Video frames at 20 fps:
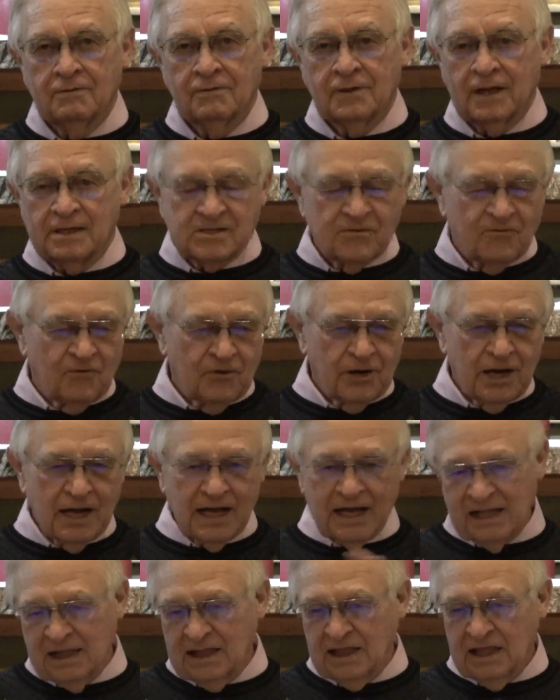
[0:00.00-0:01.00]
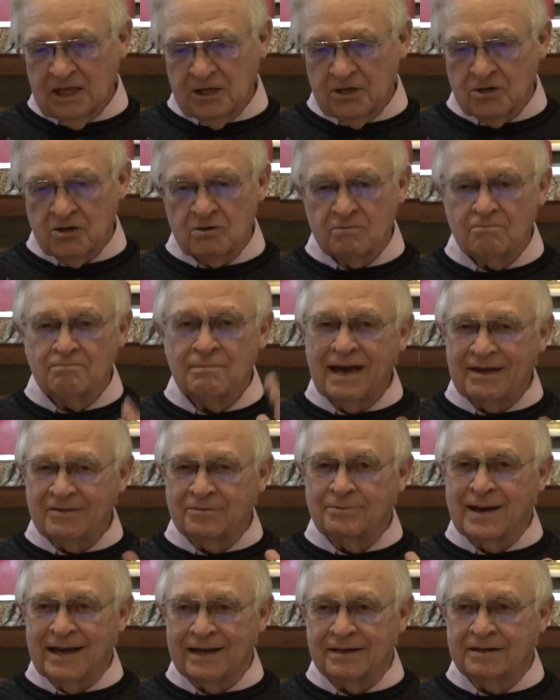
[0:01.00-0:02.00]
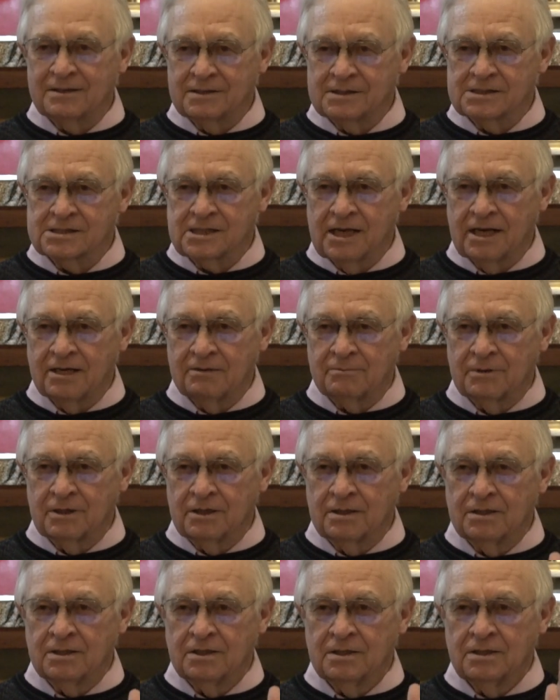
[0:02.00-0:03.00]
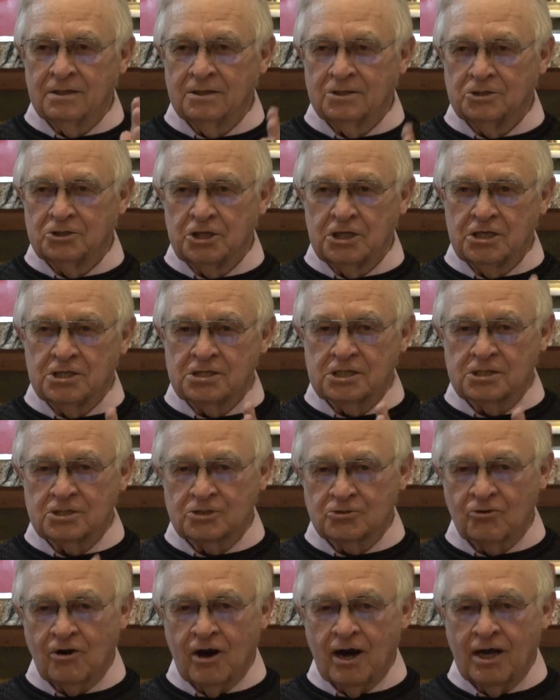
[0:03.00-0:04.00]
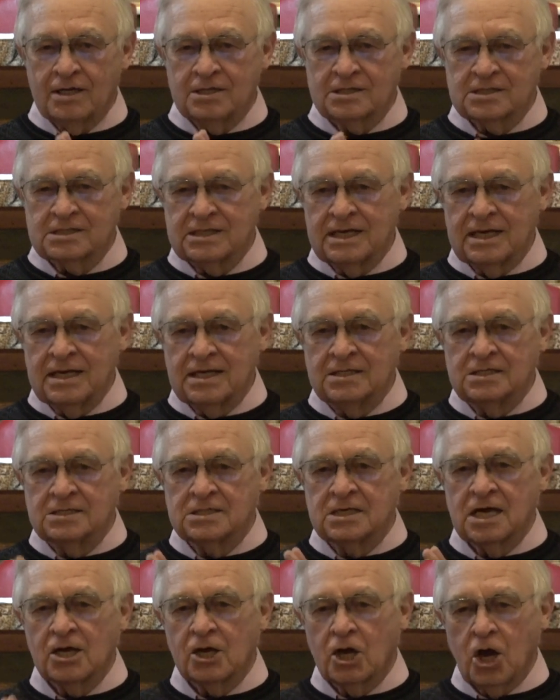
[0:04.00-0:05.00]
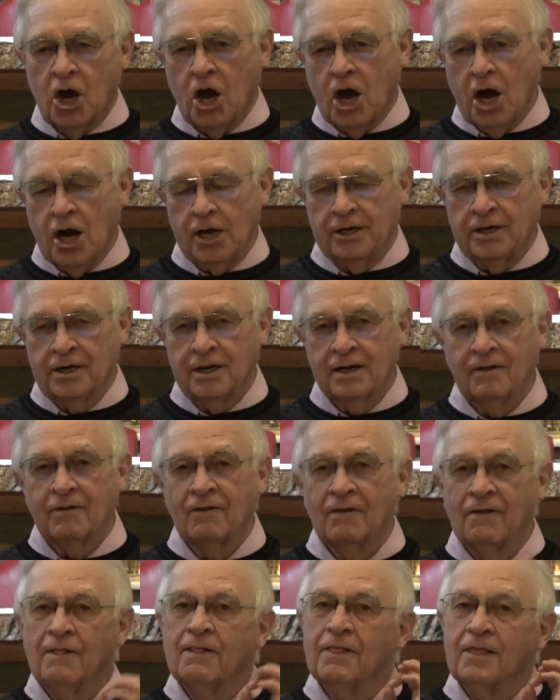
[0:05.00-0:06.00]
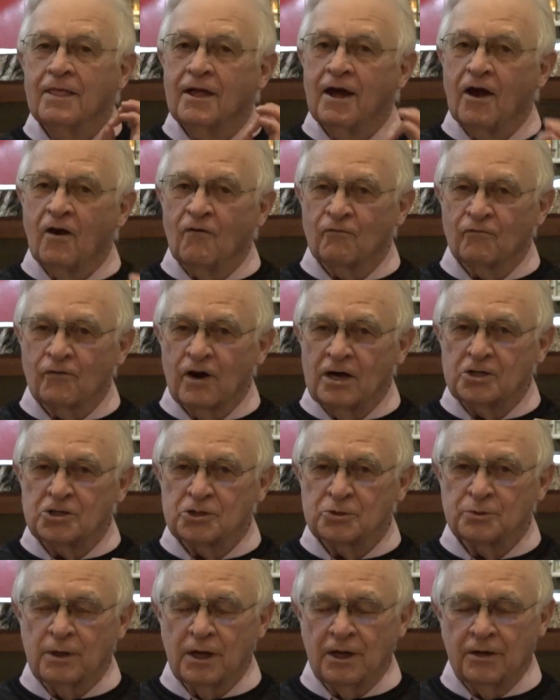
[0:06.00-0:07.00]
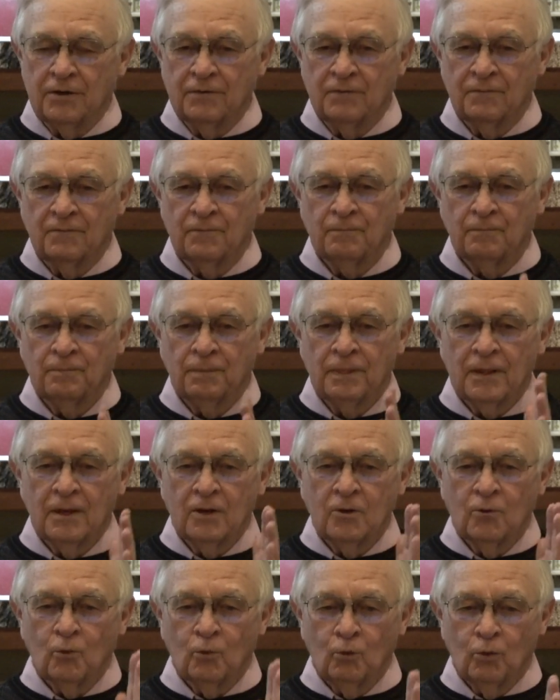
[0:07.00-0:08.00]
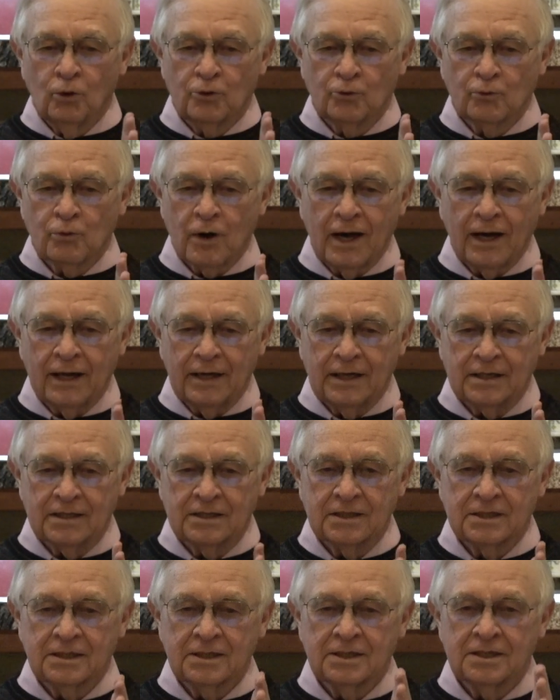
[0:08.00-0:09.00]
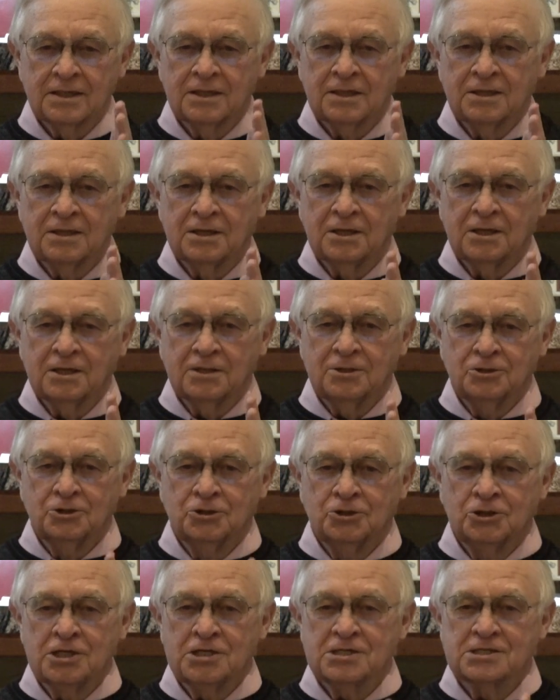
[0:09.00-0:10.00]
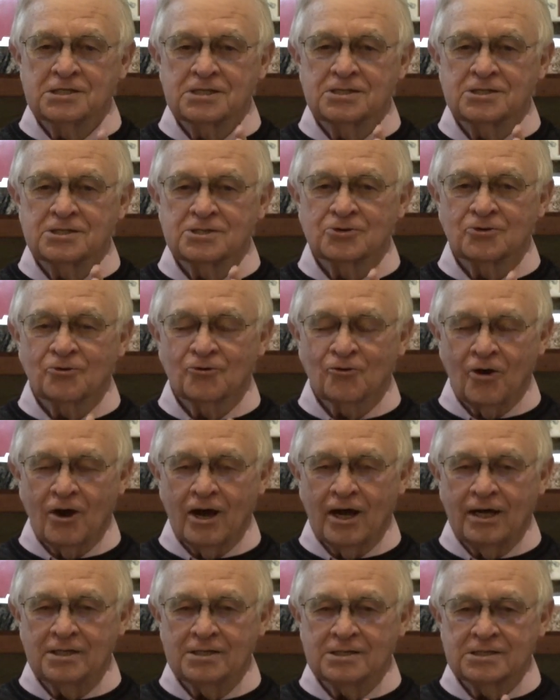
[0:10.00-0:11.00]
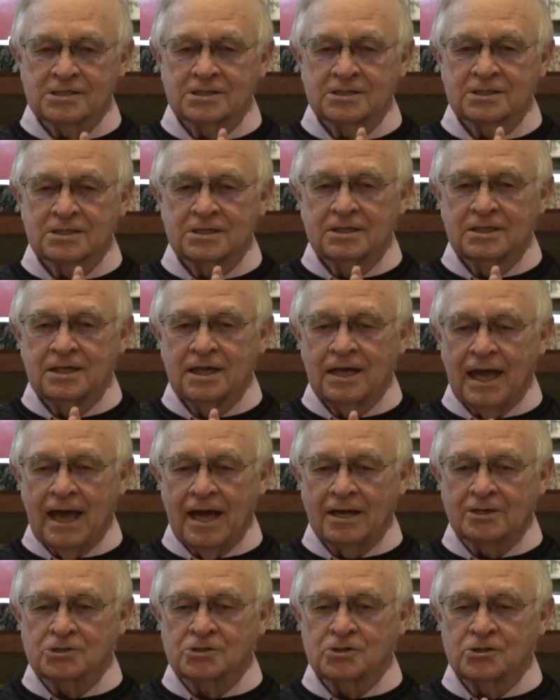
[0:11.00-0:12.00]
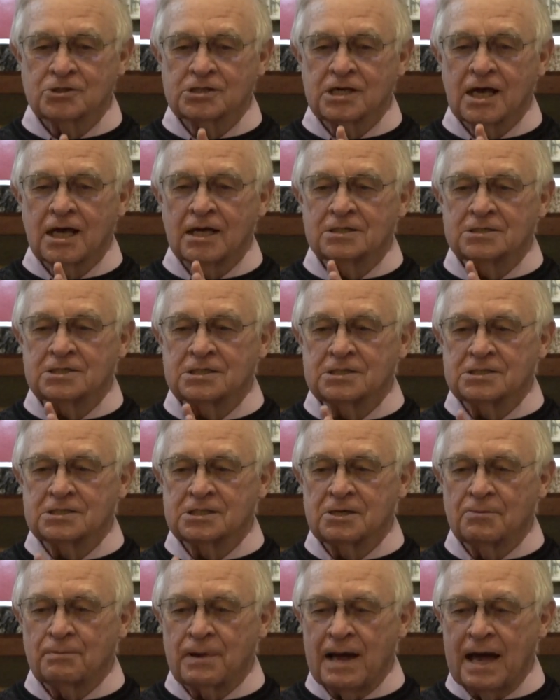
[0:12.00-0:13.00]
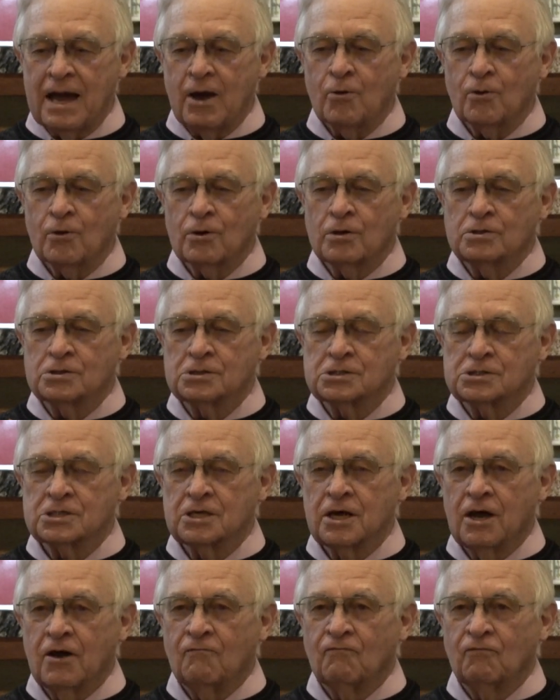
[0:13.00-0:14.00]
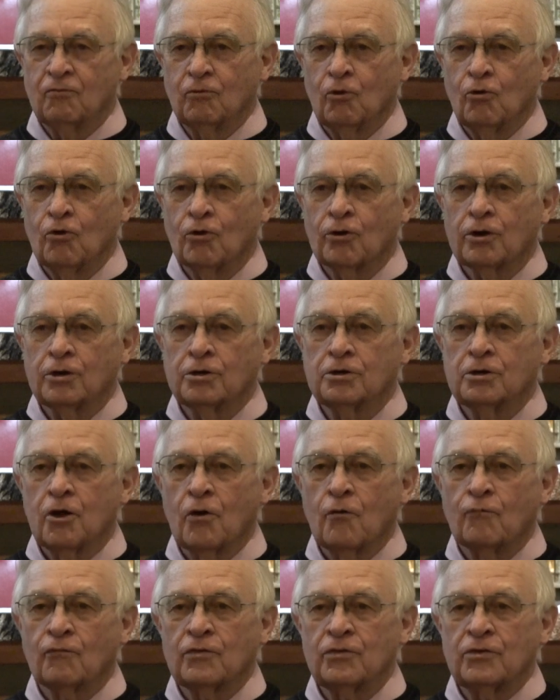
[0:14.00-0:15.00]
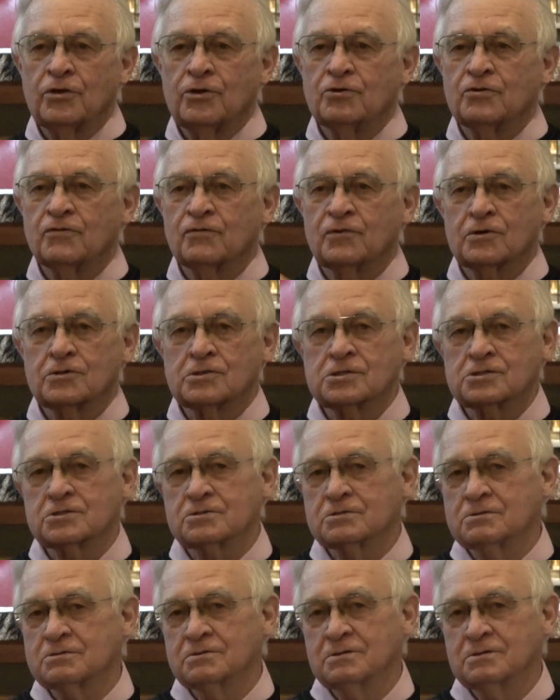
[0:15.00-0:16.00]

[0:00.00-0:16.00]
that's a very clear mathematical statement. Jesus Christ is God. A Frenchman would write Jesus Christ exercises the powers of Lord over the universe.